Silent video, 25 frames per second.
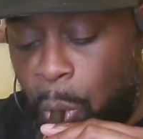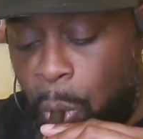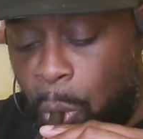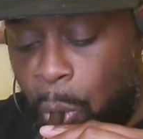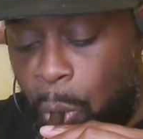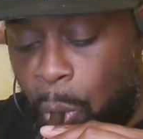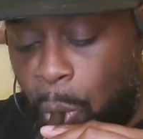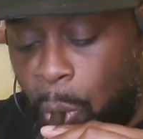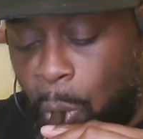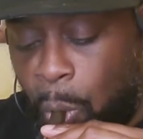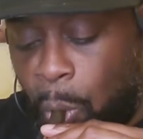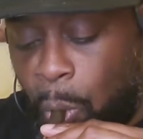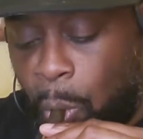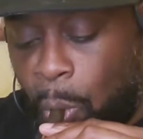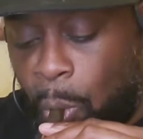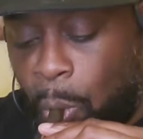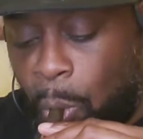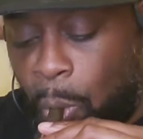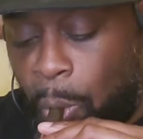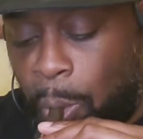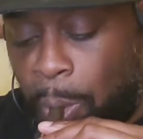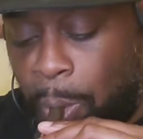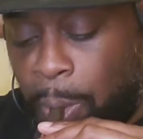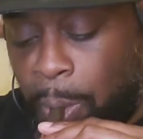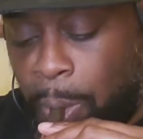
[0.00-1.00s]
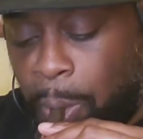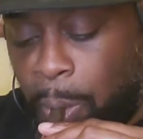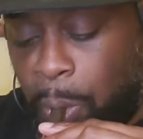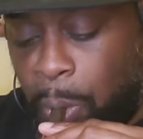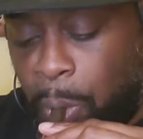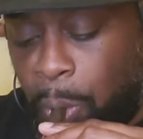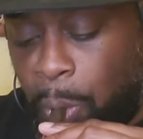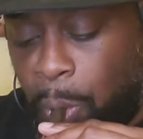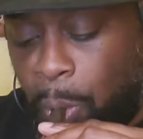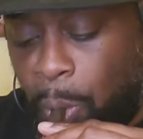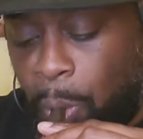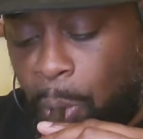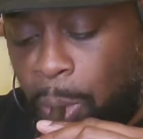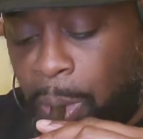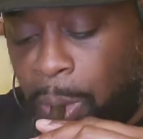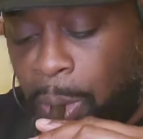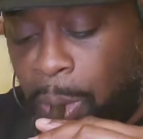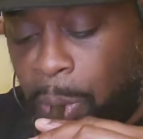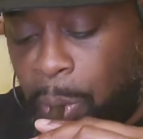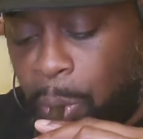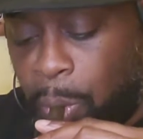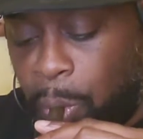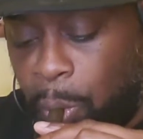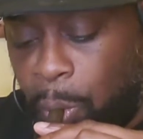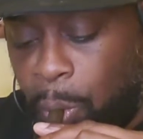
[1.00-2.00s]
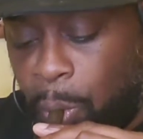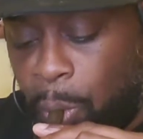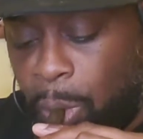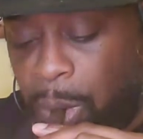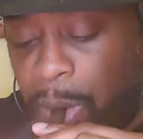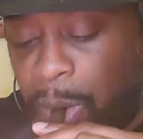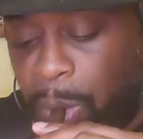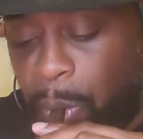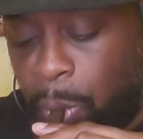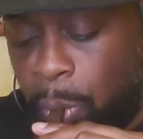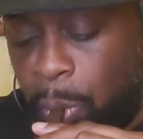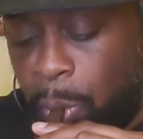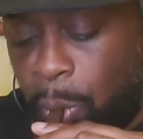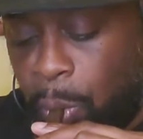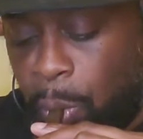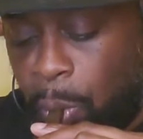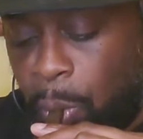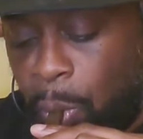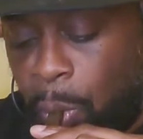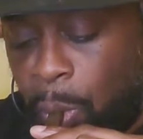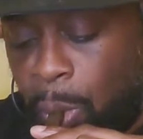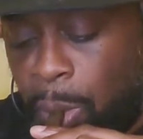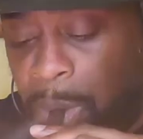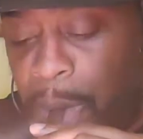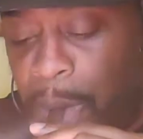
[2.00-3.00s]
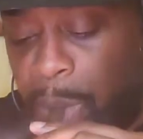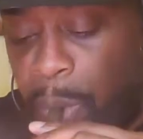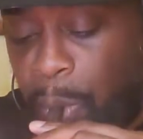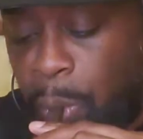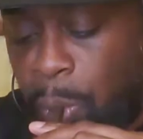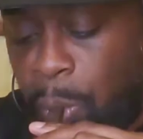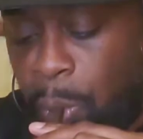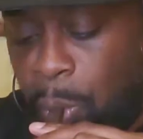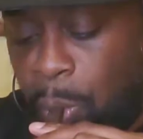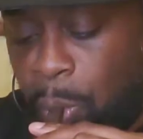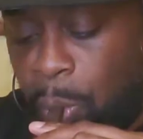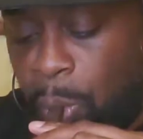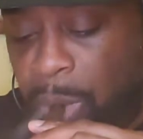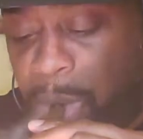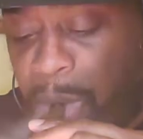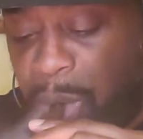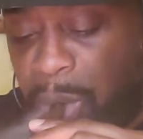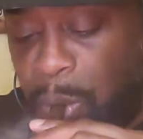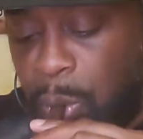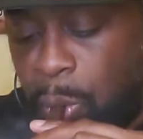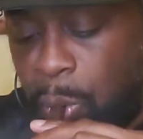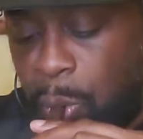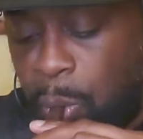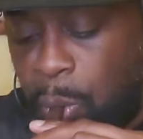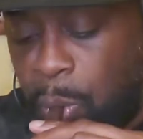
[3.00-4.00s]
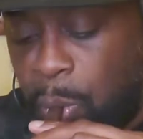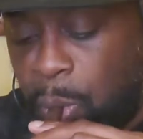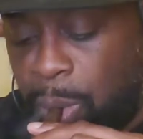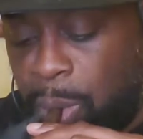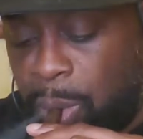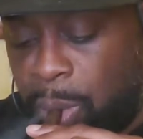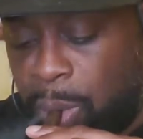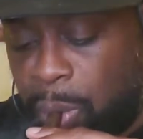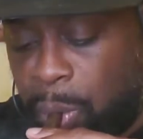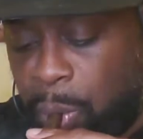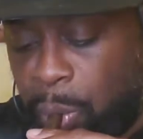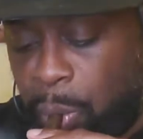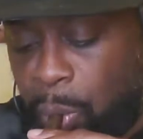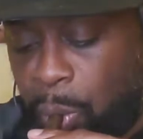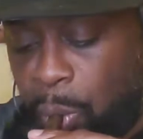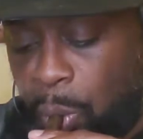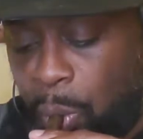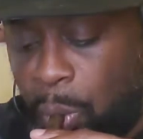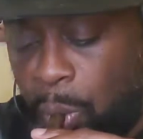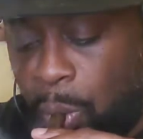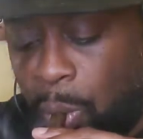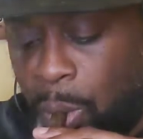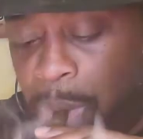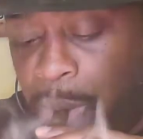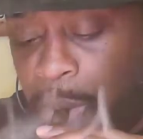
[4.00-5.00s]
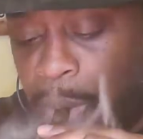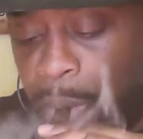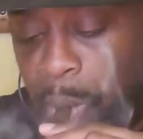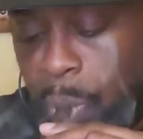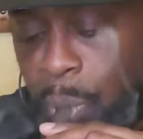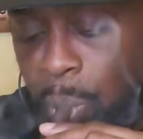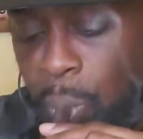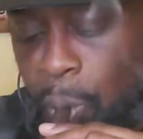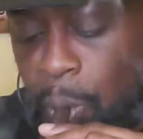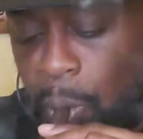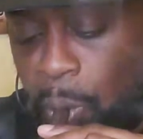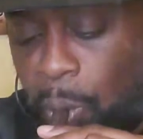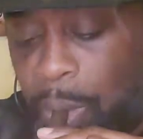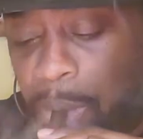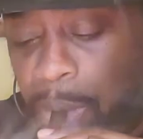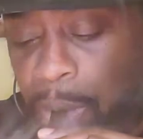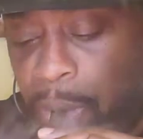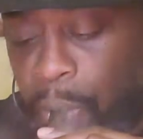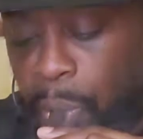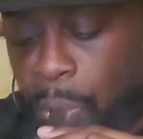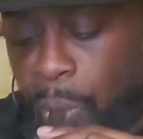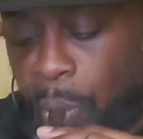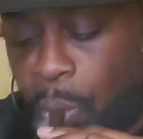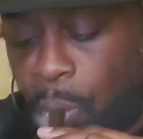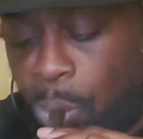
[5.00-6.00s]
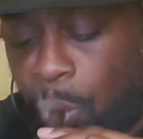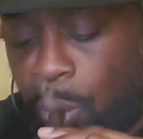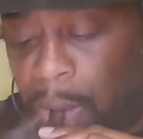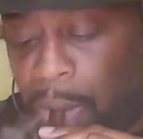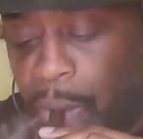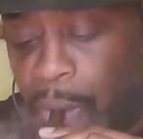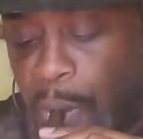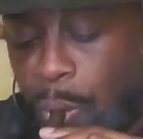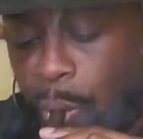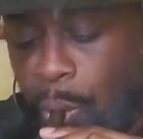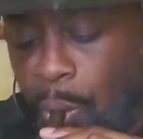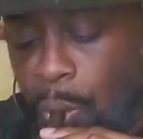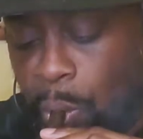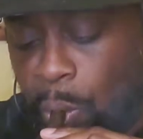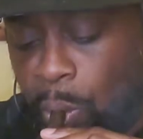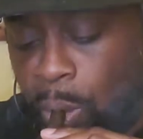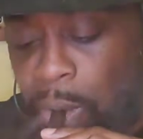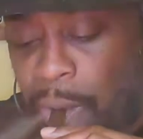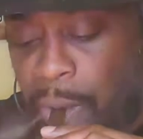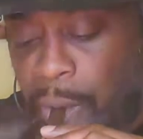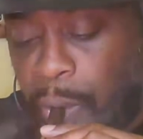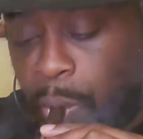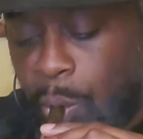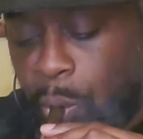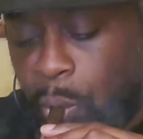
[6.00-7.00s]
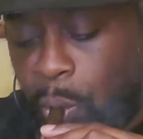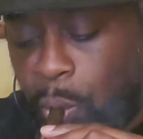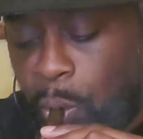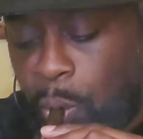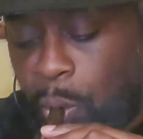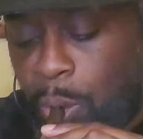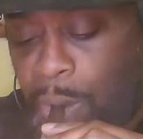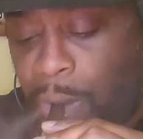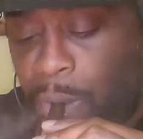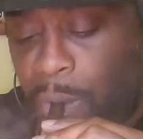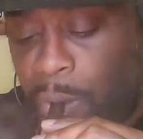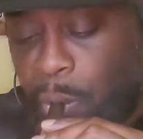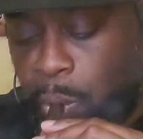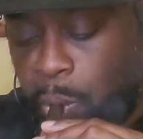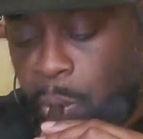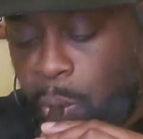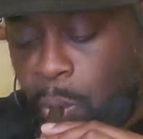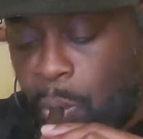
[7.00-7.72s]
No one is speaking in this clip.